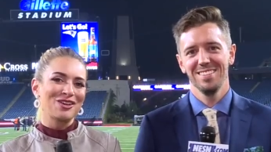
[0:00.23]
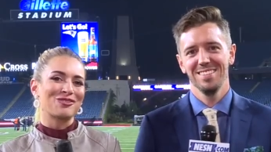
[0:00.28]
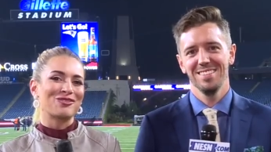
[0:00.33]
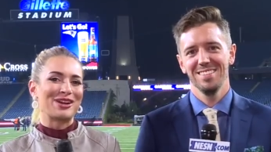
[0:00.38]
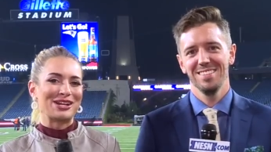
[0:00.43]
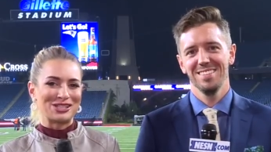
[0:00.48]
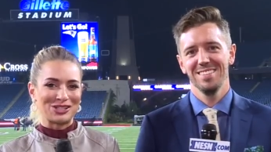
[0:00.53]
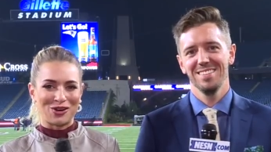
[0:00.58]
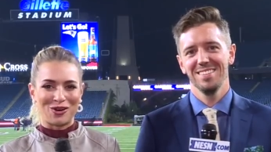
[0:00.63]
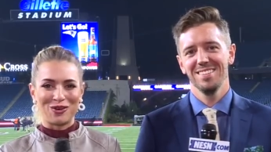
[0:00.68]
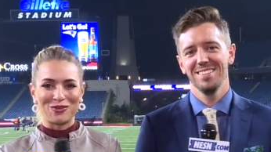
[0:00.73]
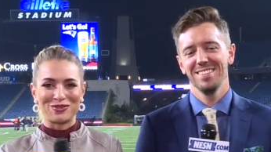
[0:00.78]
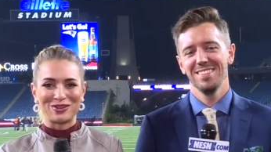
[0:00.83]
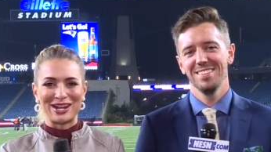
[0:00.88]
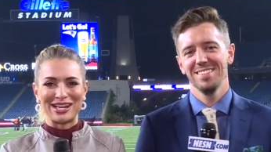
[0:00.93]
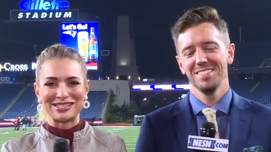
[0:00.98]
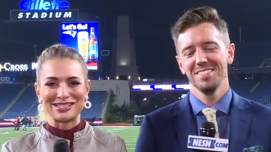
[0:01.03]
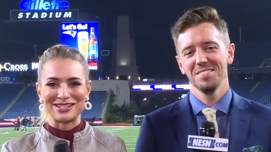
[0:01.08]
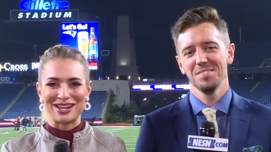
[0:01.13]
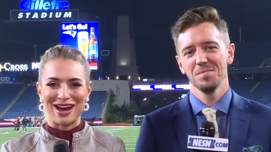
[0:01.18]
Speaker 1: Rachel
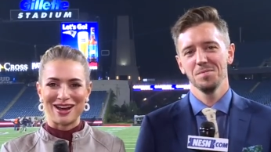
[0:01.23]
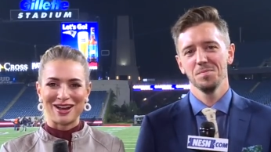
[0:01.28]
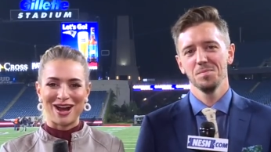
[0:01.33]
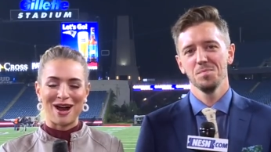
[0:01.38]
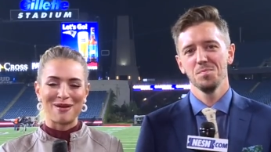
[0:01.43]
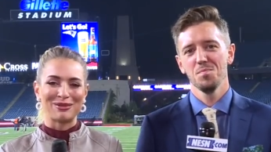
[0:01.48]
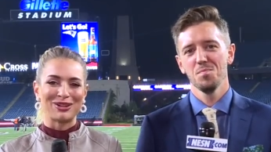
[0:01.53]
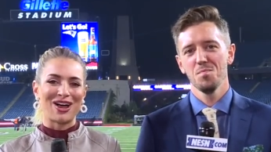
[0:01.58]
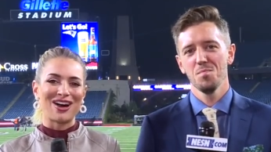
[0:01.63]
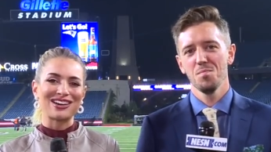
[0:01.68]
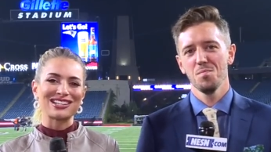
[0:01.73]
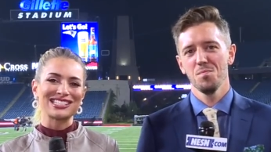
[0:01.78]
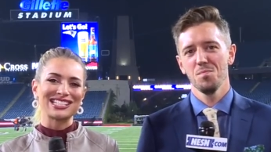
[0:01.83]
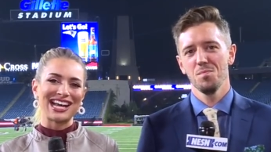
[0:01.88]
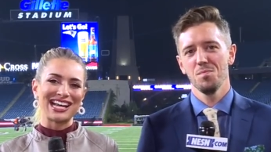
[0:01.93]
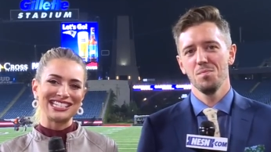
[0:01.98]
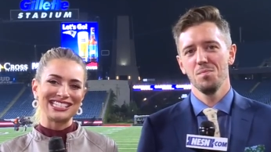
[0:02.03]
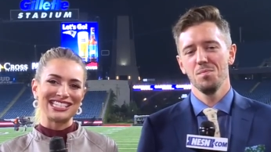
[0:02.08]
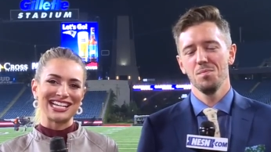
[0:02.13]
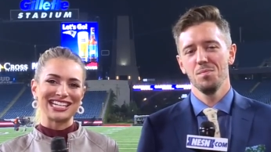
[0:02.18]
holford
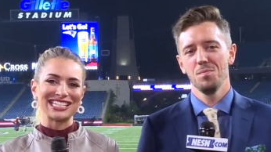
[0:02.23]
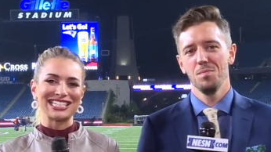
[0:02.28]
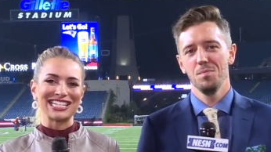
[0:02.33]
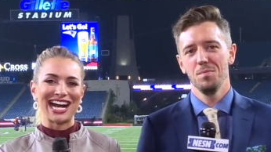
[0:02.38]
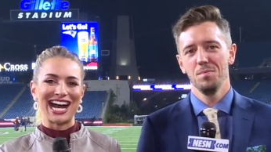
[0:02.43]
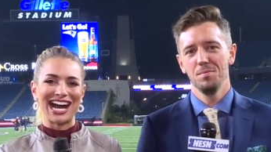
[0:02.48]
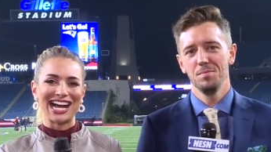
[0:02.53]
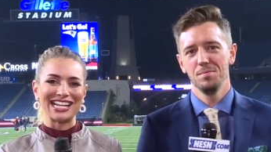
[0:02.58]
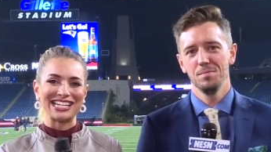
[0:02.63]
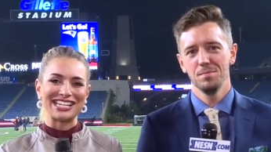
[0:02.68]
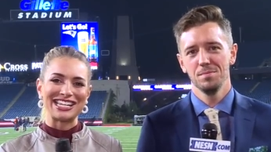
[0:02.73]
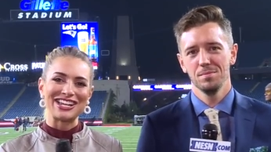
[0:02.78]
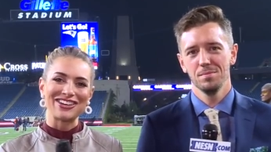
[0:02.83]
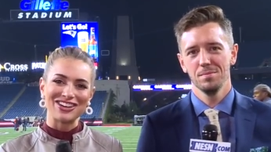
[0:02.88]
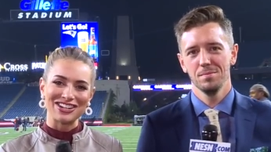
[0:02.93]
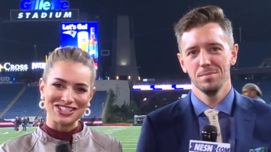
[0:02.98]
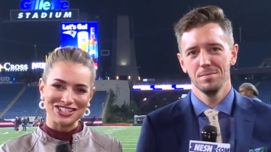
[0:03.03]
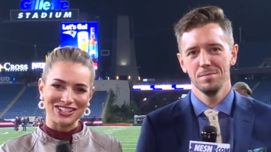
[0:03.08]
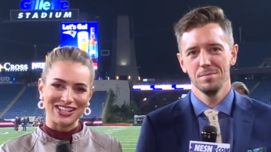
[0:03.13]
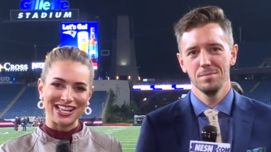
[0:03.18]
alongside Doug Kyed
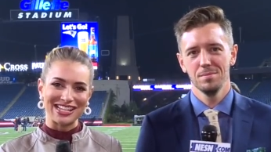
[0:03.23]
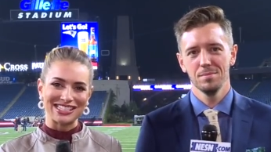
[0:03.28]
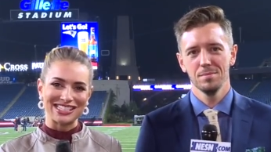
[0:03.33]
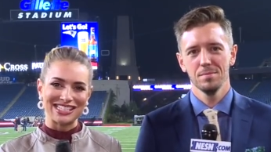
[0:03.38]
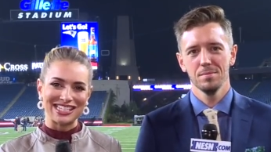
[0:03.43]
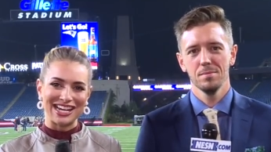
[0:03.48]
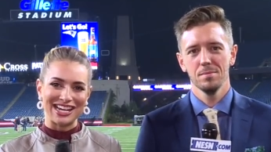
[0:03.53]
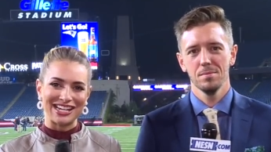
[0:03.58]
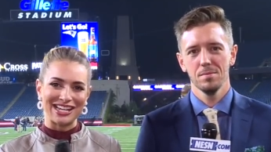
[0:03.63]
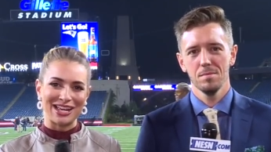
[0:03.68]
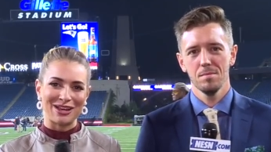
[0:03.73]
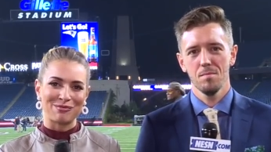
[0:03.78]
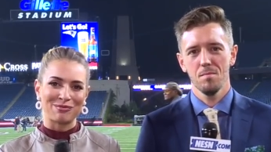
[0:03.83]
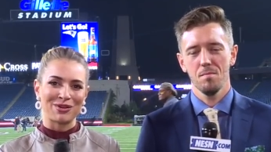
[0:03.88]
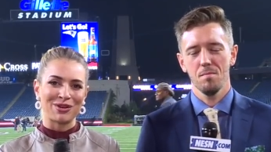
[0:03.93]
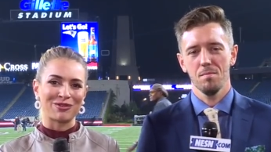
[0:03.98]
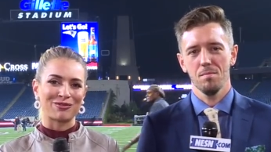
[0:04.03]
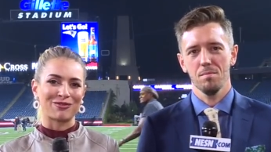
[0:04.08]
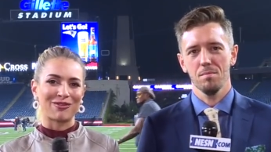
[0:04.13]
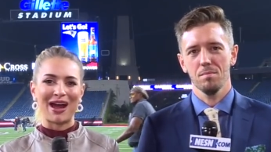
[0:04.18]
here at Gillette
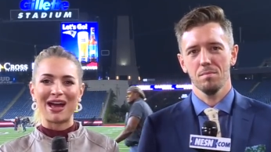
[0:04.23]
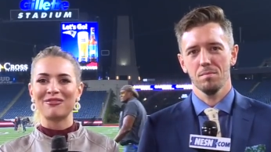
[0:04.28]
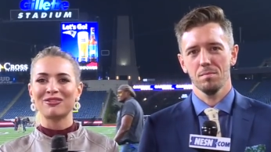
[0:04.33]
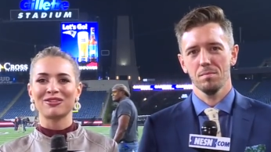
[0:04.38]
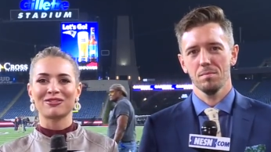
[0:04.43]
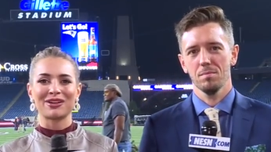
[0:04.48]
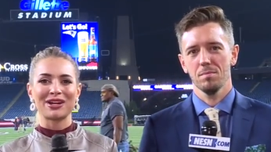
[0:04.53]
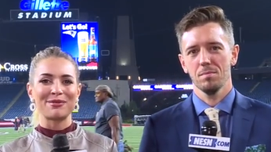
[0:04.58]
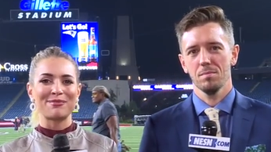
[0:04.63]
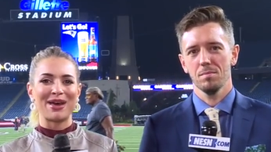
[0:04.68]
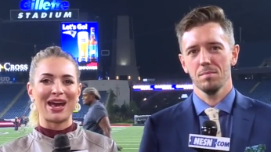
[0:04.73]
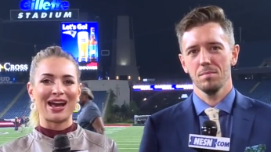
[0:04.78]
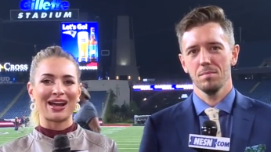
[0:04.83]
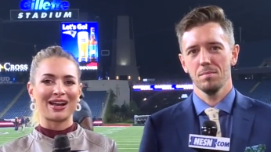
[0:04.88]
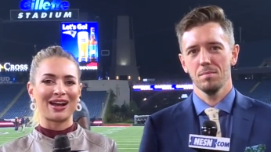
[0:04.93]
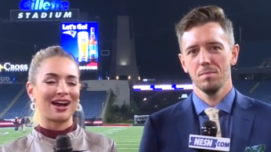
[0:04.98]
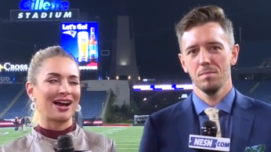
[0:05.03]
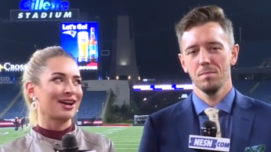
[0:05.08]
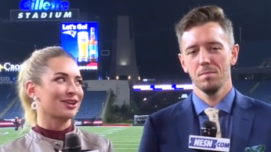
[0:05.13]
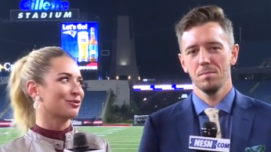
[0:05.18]
Stadium. Rivalry
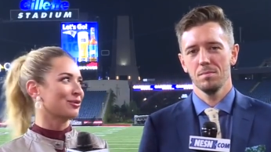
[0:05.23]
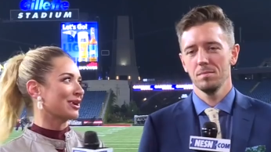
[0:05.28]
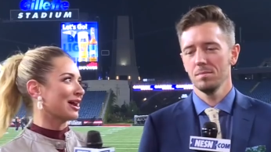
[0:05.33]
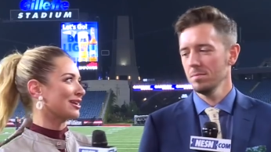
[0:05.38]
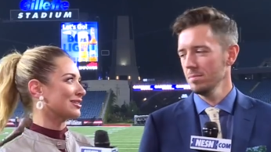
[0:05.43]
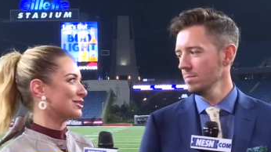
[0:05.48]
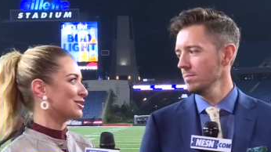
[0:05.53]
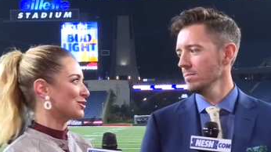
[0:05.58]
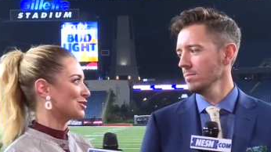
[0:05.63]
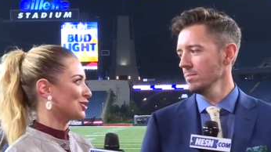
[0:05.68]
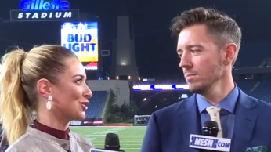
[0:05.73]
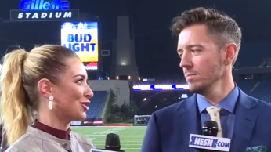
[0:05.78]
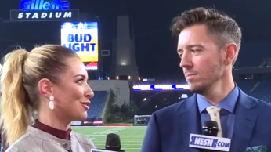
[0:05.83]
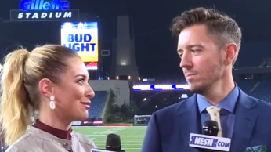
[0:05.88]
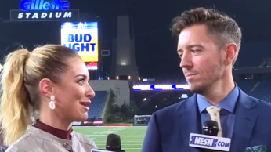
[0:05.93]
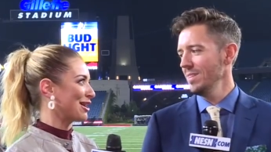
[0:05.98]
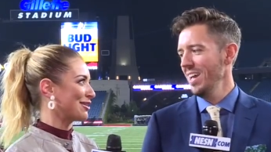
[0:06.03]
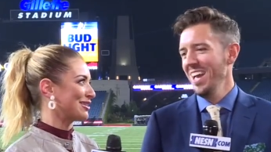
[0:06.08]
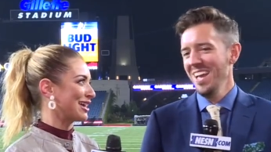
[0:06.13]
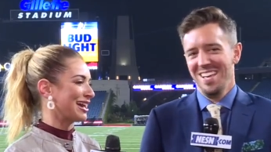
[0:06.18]
back on. We're not so sure
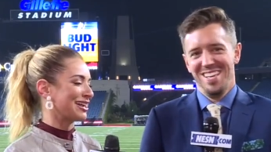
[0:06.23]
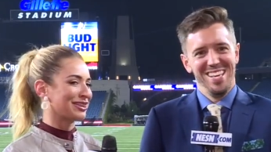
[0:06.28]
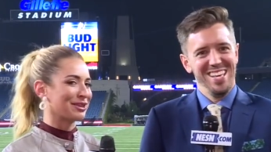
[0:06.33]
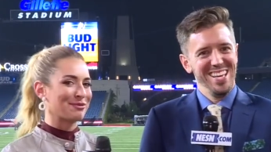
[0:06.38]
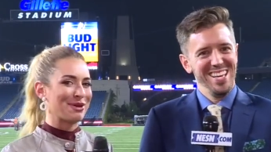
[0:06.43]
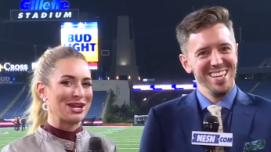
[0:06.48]
about that. The